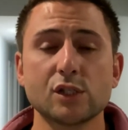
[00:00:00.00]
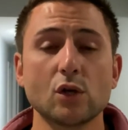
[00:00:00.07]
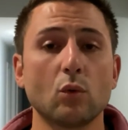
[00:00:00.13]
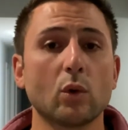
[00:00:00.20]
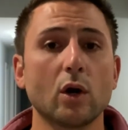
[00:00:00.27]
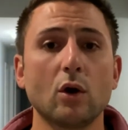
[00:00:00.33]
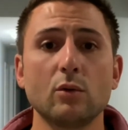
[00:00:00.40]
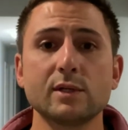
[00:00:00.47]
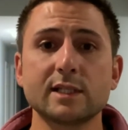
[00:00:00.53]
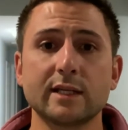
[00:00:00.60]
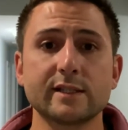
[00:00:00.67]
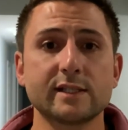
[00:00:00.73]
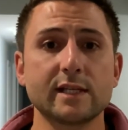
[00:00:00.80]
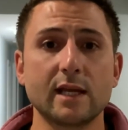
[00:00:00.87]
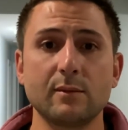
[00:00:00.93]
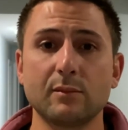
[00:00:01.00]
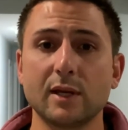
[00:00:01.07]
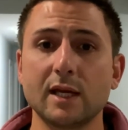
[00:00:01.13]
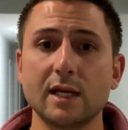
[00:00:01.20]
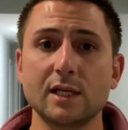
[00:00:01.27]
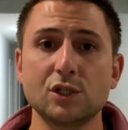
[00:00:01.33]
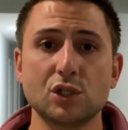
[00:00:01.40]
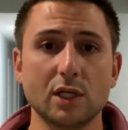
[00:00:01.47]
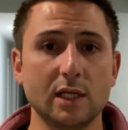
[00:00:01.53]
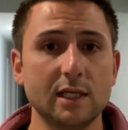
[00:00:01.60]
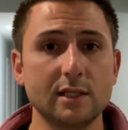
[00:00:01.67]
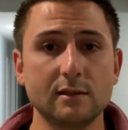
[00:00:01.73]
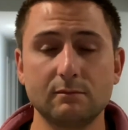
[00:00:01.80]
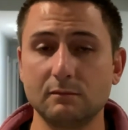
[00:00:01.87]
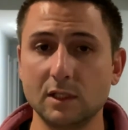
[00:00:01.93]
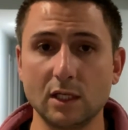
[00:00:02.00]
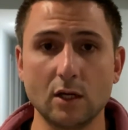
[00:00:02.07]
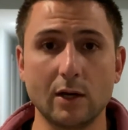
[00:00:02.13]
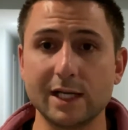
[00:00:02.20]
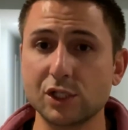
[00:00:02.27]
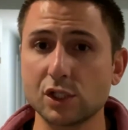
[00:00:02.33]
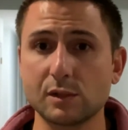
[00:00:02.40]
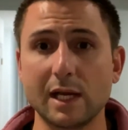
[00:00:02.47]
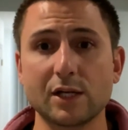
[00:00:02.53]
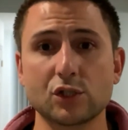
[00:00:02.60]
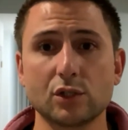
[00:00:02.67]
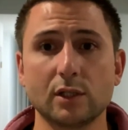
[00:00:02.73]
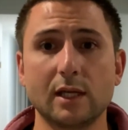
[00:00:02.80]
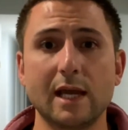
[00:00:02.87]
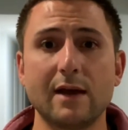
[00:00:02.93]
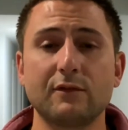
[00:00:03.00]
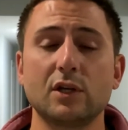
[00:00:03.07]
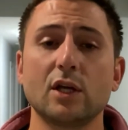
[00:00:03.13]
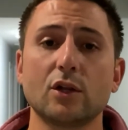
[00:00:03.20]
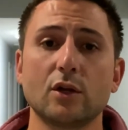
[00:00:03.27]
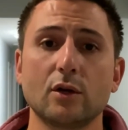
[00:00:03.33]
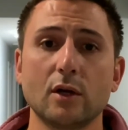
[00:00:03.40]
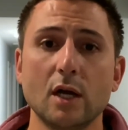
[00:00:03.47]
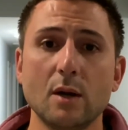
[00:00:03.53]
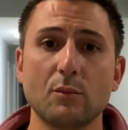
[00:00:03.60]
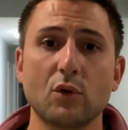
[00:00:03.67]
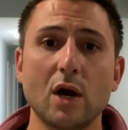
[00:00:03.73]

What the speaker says: so we're always on the same page. I just actually have another